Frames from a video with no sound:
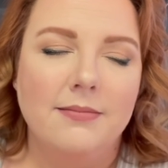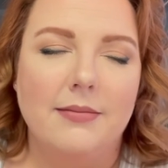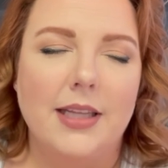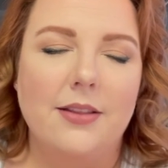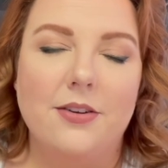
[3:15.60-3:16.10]

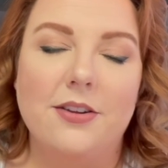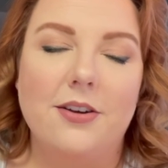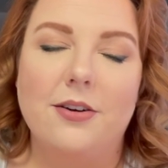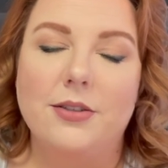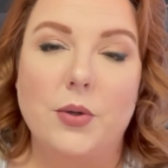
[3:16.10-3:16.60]
in through the
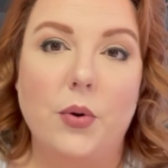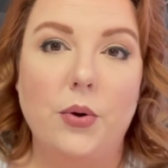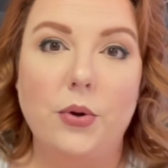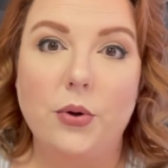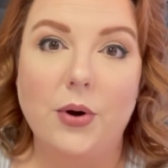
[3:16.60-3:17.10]
nose,
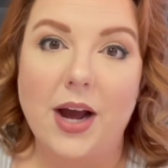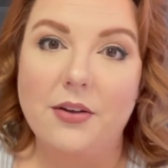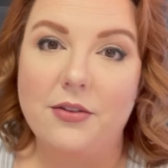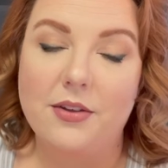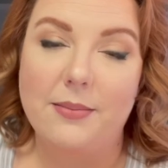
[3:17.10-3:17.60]

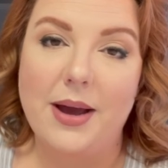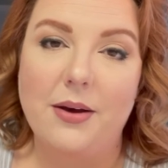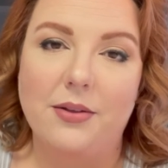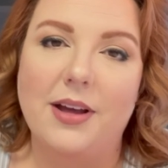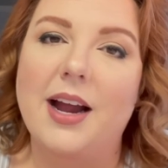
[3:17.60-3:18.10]
out through the
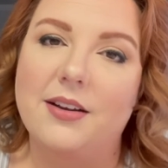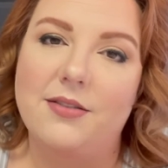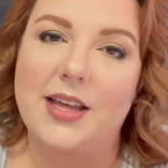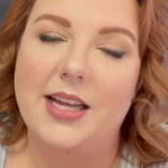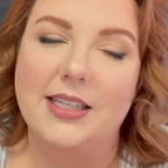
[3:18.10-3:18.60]
mouth kind of
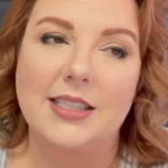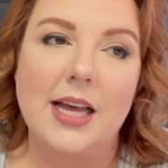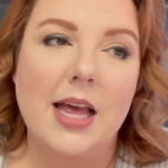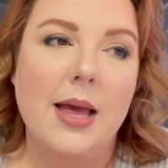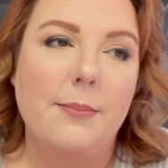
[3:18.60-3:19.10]
things.
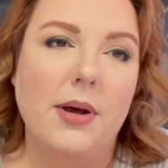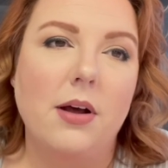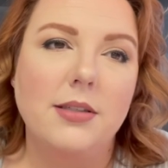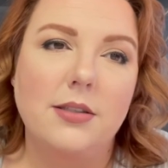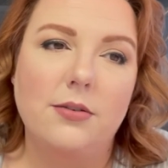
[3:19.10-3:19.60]
But
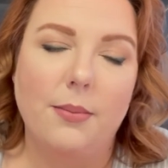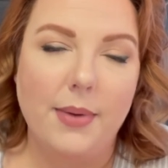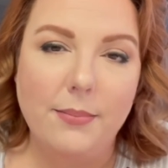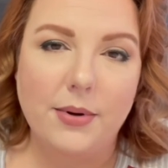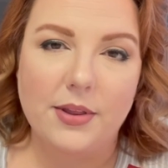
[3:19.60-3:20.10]
also
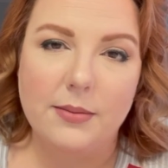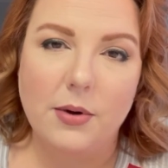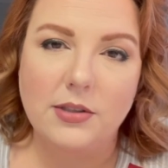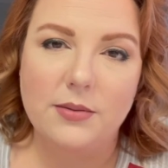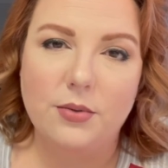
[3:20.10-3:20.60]
remember, the
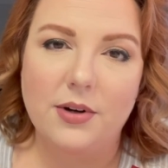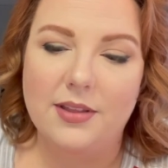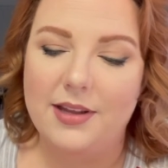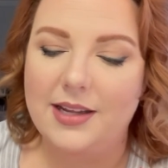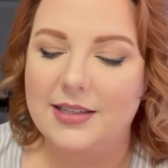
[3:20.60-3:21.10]
most important
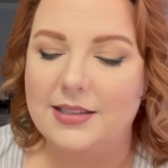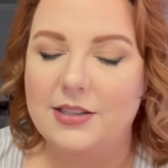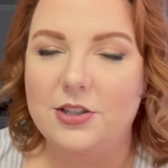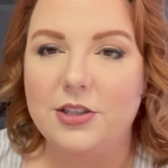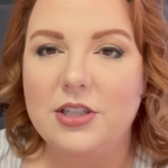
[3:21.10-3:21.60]
thing is
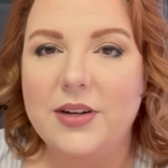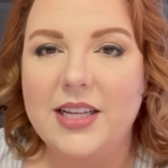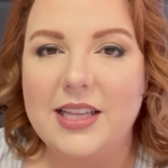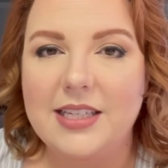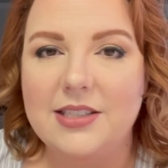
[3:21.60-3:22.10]
you're
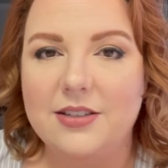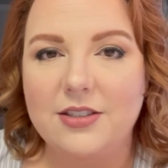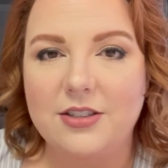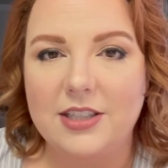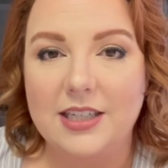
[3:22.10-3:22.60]
doing these
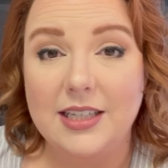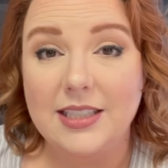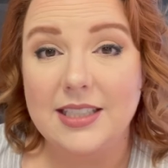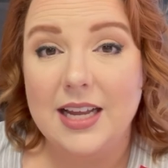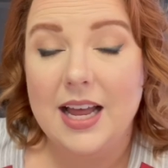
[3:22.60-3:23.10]

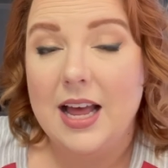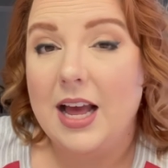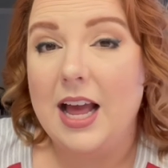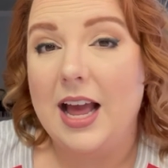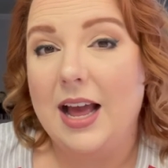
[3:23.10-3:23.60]
surgeries,
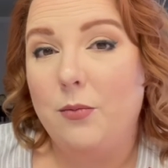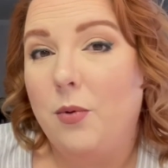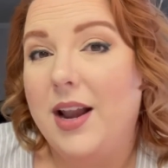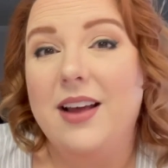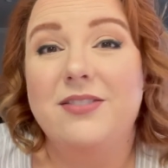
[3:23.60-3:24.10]

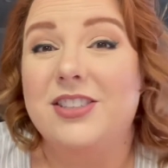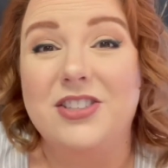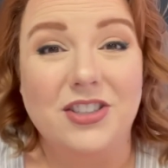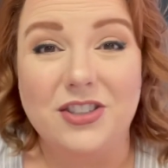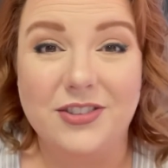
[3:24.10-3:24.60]
whatever
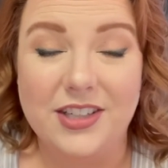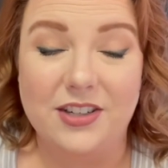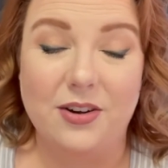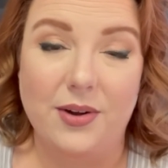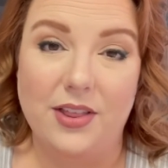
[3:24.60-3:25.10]
surgery you're
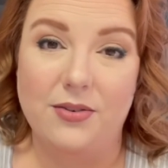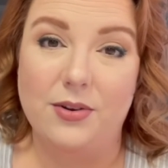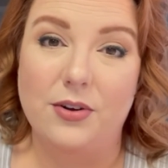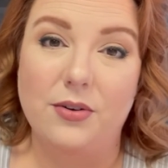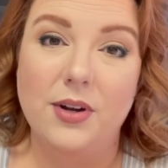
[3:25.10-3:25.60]
going
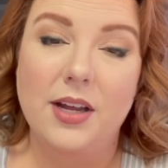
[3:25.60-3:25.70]
through,